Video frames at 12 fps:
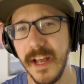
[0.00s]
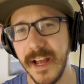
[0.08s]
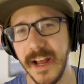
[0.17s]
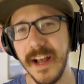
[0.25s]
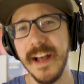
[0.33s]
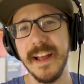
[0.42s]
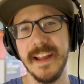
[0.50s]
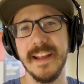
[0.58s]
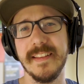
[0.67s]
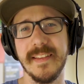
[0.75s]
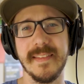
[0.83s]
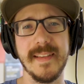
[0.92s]

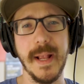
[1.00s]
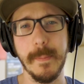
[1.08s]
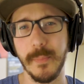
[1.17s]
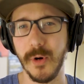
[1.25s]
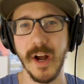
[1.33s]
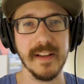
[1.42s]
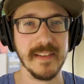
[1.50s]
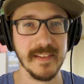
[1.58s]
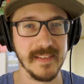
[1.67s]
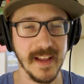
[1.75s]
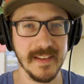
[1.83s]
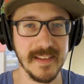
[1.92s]
It's the same
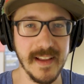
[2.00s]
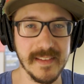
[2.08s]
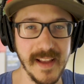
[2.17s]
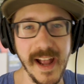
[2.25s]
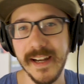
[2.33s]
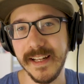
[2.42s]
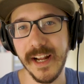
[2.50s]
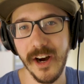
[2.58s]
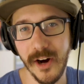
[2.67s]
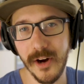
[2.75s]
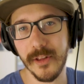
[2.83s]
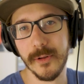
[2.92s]
process as any
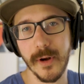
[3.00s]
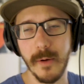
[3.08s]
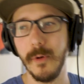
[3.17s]
other.